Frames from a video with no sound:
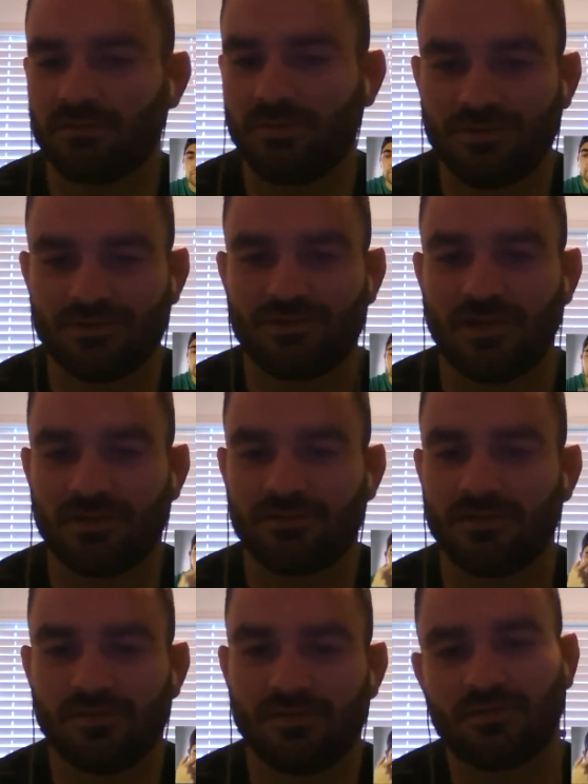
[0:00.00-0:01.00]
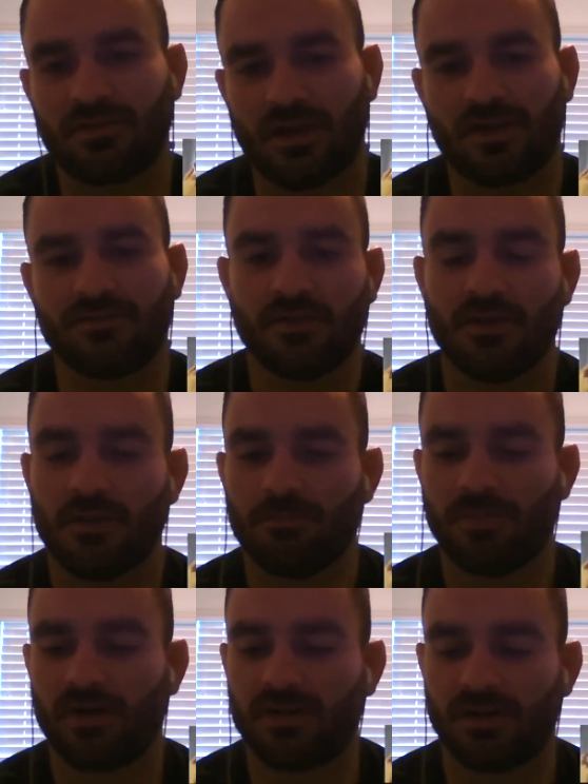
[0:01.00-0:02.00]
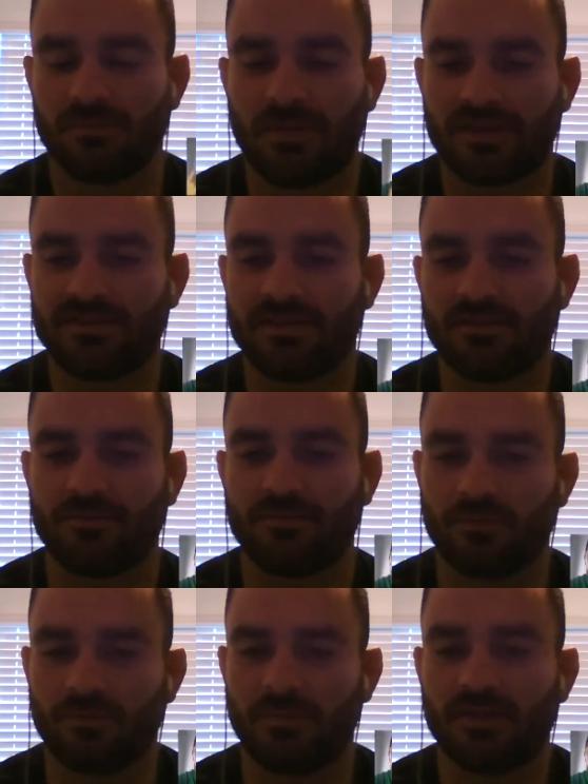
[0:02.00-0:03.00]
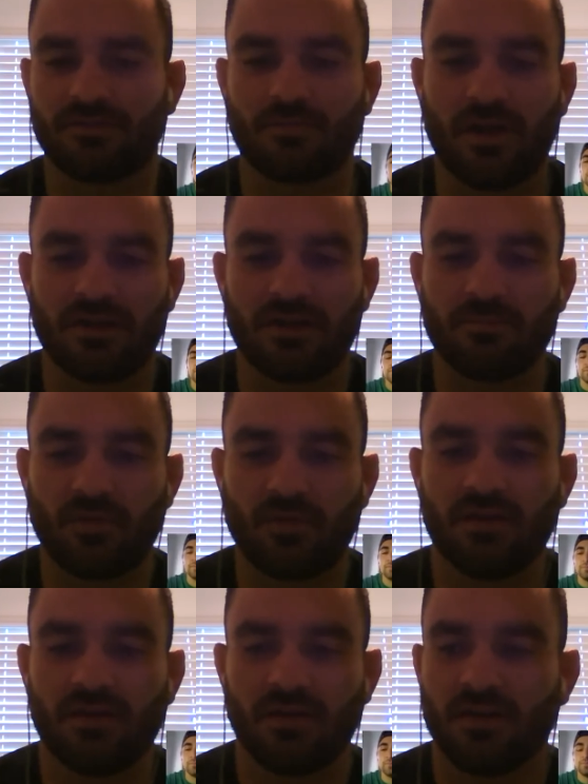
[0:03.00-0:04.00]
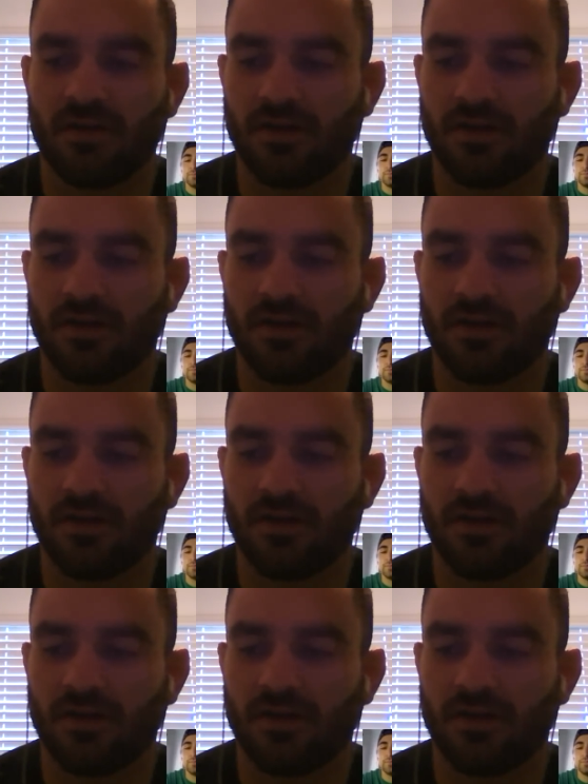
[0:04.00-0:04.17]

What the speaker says: Demetrius Johnson, those guys. But I think Formiga's right up there.